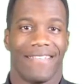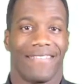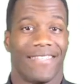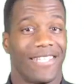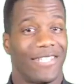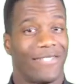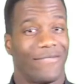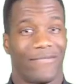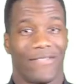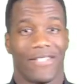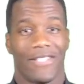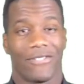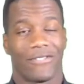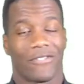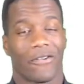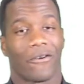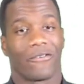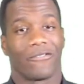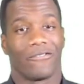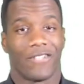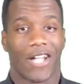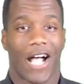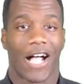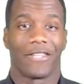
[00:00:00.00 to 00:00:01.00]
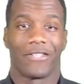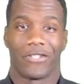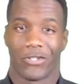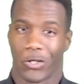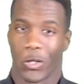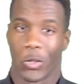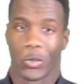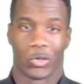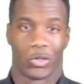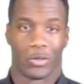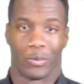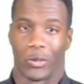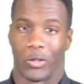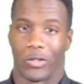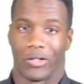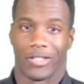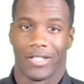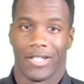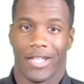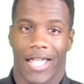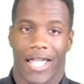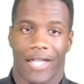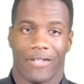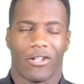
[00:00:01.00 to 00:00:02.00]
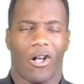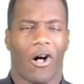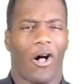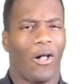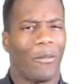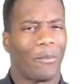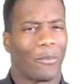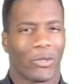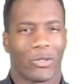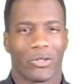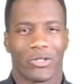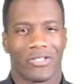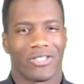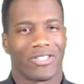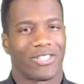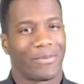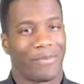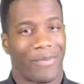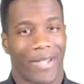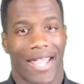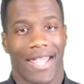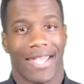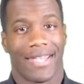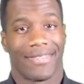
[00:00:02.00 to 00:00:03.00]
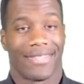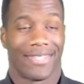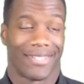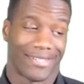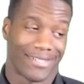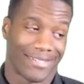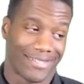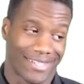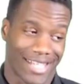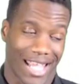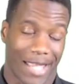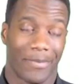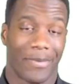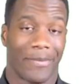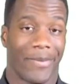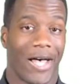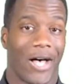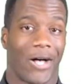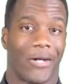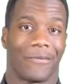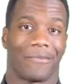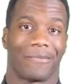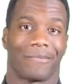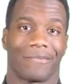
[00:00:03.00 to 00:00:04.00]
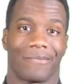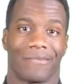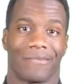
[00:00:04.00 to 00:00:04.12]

These fees are non-negotiable, and all merchants pay the same amount.